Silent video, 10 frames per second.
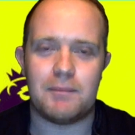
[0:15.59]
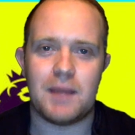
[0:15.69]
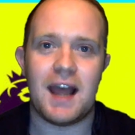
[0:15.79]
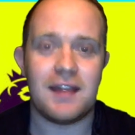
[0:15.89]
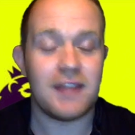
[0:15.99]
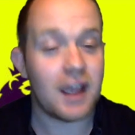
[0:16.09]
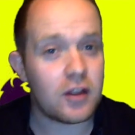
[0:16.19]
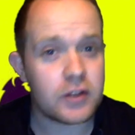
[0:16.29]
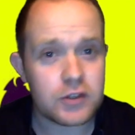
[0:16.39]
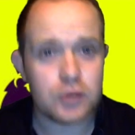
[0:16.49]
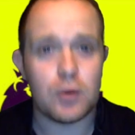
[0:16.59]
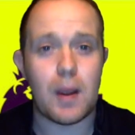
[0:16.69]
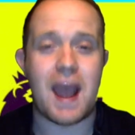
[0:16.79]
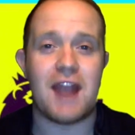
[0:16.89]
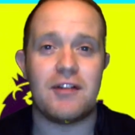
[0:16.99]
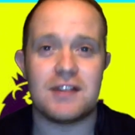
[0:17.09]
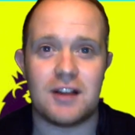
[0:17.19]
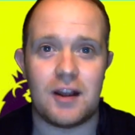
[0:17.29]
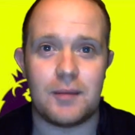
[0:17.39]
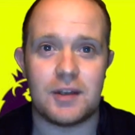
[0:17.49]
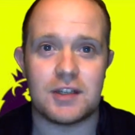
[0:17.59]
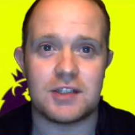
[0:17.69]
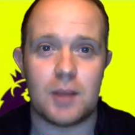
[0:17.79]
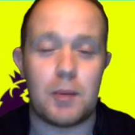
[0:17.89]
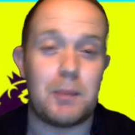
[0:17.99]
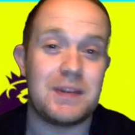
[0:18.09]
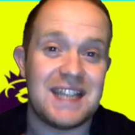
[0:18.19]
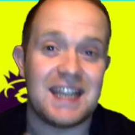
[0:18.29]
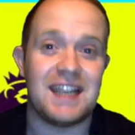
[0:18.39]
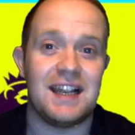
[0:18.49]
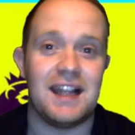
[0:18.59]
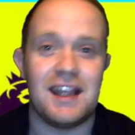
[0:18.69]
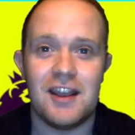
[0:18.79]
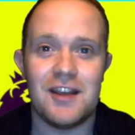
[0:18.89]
And they are the two areas that I'm going to start, but particularly